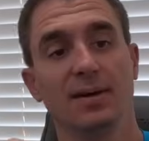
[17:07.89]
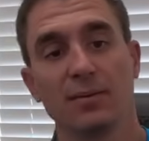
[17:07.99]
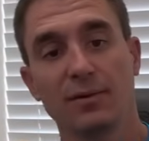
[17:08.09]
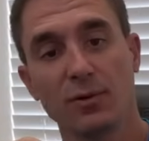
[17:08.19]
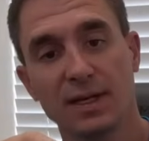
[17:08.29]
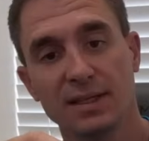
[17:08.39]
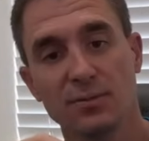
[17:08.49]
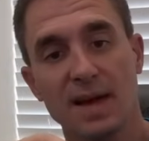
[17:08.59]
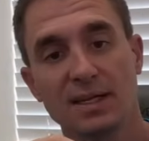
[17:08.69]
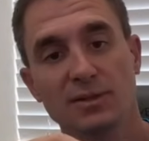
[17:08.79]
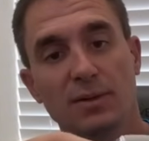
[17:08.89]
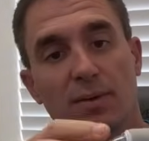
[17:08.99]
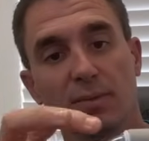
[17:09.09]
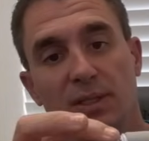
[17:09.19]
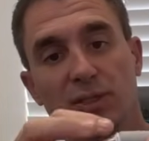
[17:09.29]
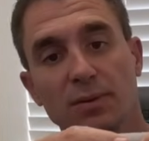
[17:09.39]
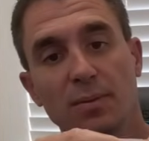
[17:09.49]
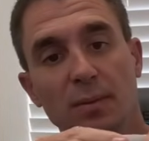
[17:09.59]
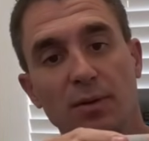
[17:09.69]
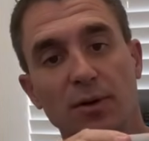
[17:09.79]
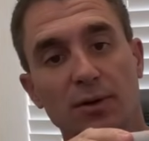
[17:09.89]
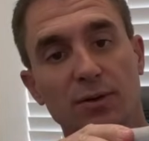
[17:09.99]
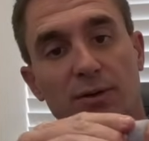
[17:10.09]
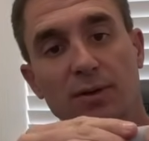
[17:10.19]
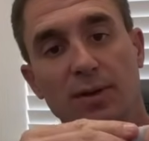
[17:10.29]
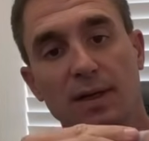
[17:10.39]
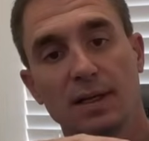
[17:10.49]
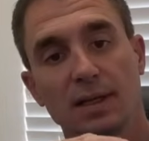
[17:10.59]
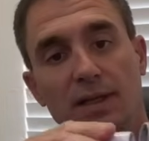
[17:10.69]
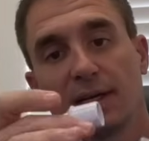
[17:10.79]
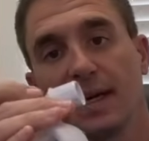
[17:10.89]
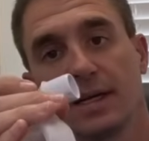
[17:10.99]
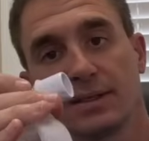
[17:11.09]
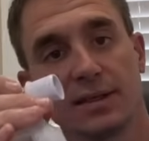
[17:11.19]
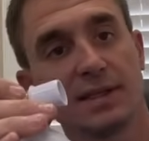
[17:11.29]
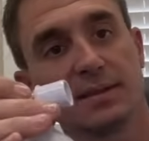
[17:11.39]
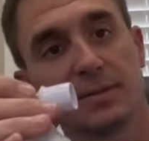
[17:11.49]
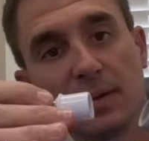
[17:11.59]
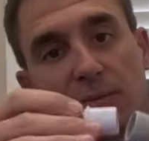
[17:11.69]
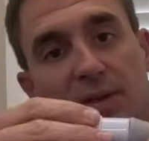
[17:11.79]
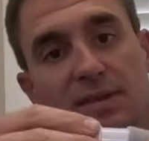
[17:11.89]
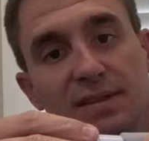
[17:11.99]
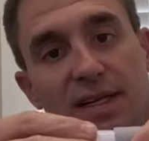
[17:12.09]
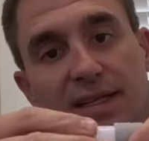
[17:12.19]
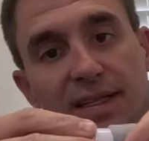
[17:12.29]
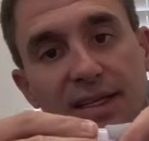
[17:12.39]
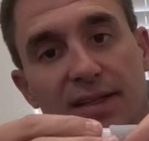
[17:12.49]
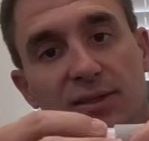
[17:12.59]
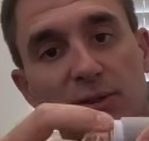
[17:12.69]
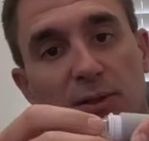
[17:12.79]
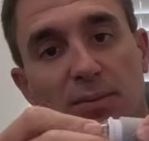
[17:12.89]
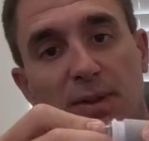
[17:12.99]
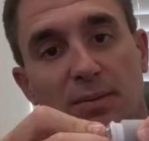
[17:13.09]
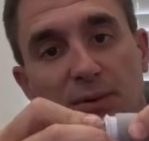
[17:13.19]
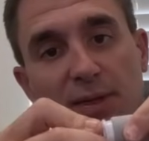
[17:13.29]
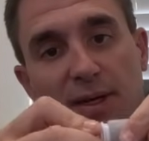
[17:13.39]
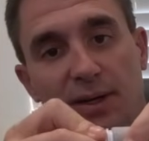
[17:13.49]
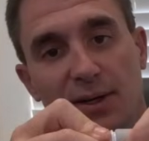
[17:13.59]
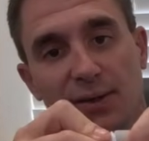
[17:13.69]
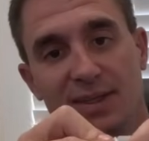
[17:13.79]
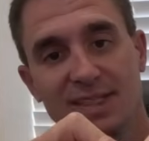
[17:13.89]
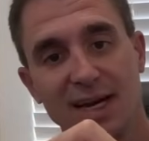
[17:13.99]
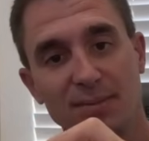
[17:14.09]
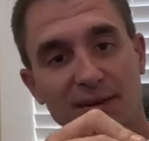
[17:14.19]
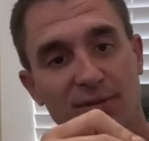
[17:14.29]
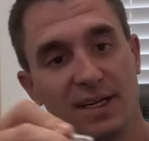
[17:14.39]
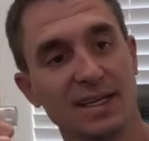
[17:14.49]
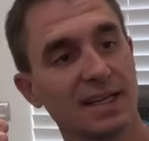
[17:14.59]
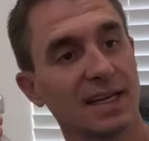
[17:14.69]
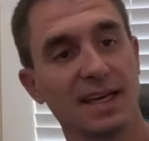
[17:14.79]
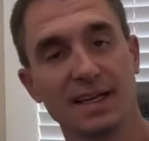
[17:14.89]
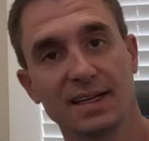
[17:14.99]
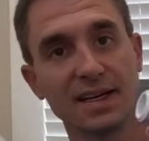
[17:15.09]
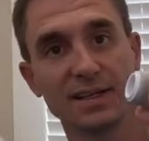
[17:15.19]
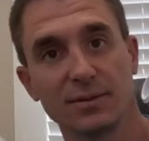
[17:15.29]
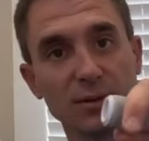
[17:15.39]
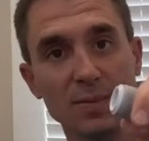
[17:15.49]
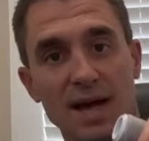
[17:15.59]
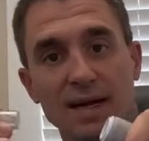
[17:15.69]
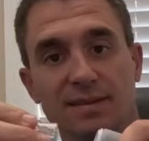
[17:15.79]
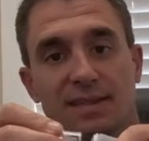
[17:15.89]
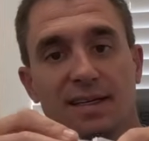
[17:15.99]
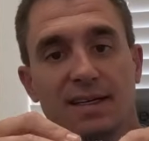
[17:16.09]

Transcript: if you get this mask, be sure to remember your connector can sometimes be stuck in the end of the tube. People do that all the time. They forget they can't connect to a new mask